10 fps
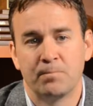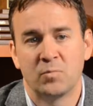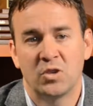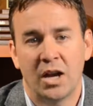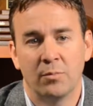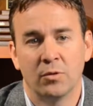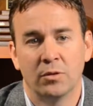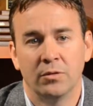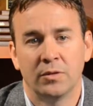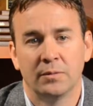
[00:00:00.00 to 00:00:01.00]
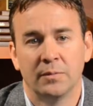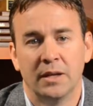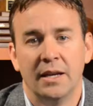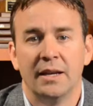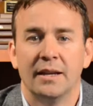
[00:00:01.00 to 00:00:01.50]
Job growth?
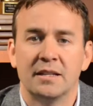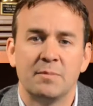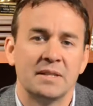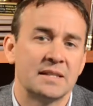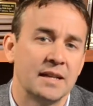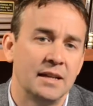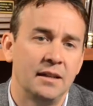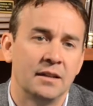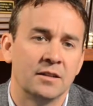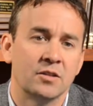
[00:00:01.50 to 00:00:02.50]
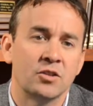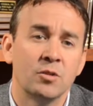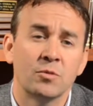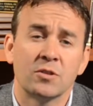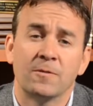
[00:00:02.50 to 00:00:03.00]
It has been steady, and
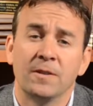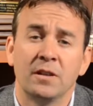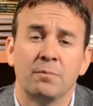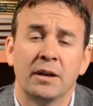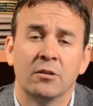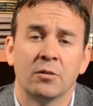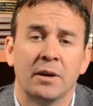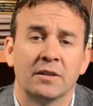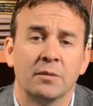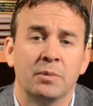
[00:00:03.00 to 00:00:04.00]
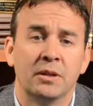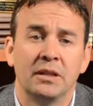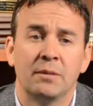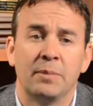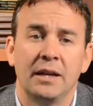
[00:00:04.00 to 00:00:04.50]
consumers are feeling better about the ability
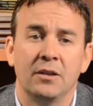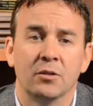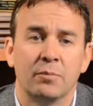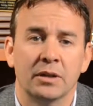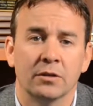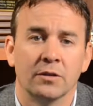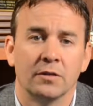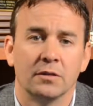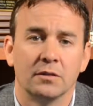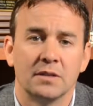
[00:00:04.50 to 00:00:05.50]
to pay their bills,